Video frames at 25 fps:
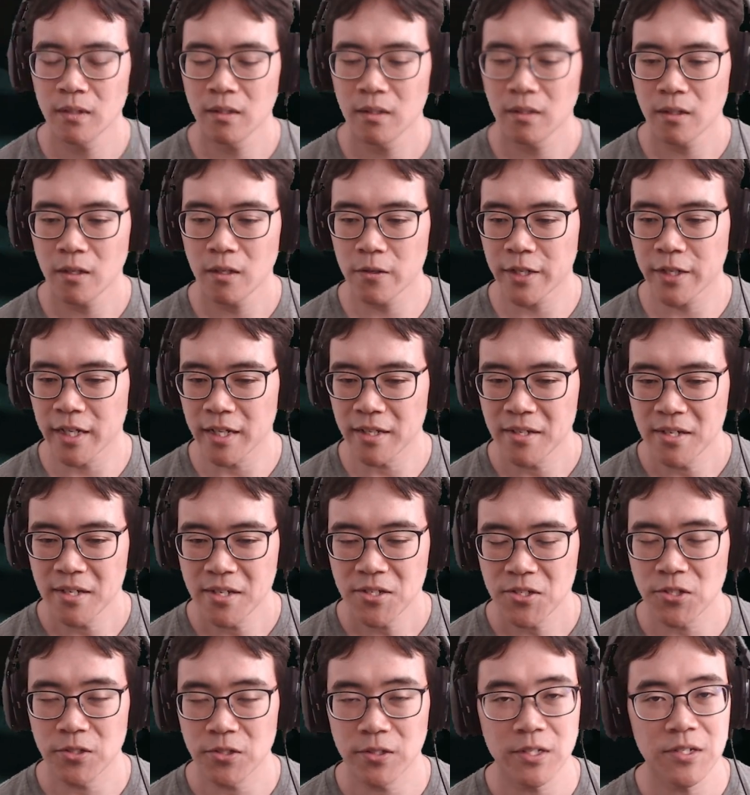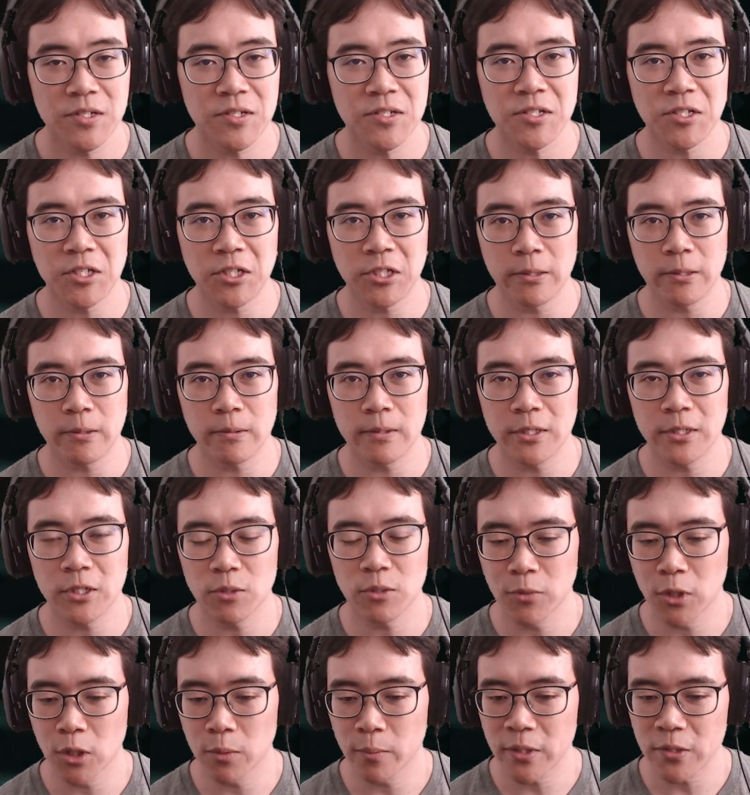Okay, so this is a cute little
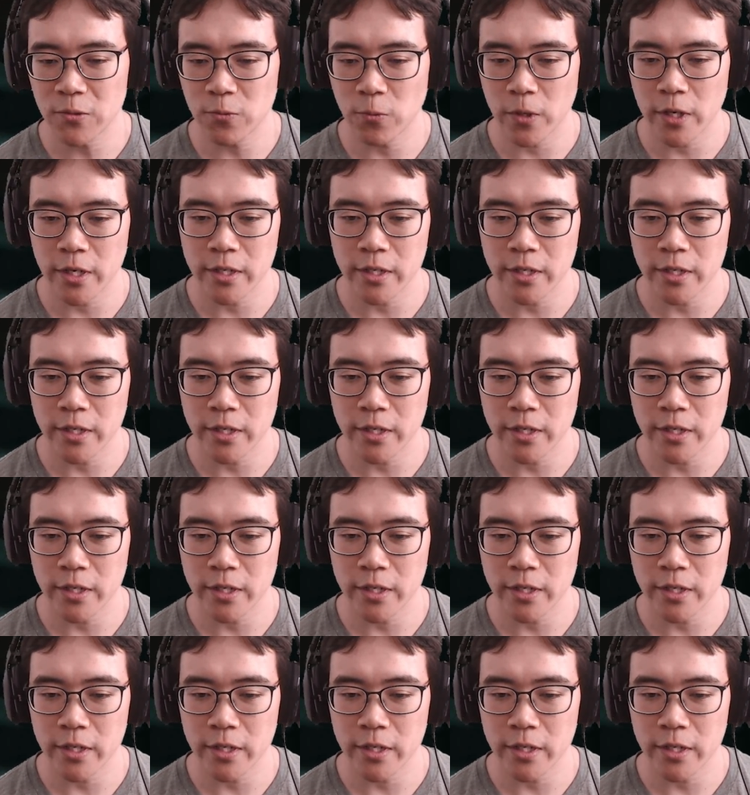moment where